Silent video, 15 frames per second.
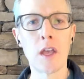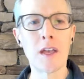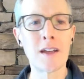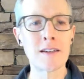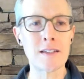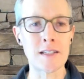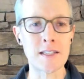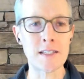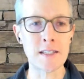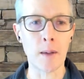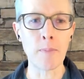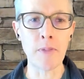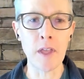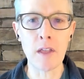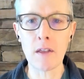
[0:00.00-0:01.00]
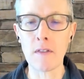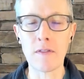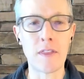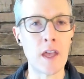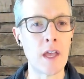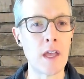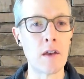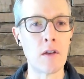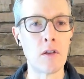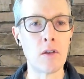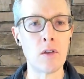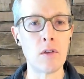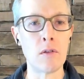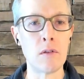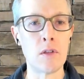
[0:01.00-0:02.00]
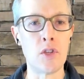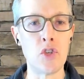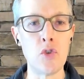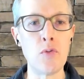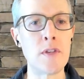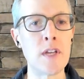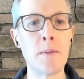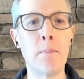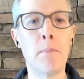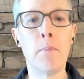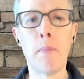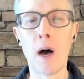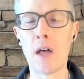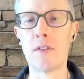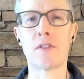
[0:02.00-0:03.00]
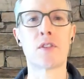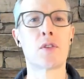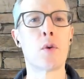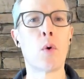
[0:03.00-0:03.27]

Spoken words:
to something that you did months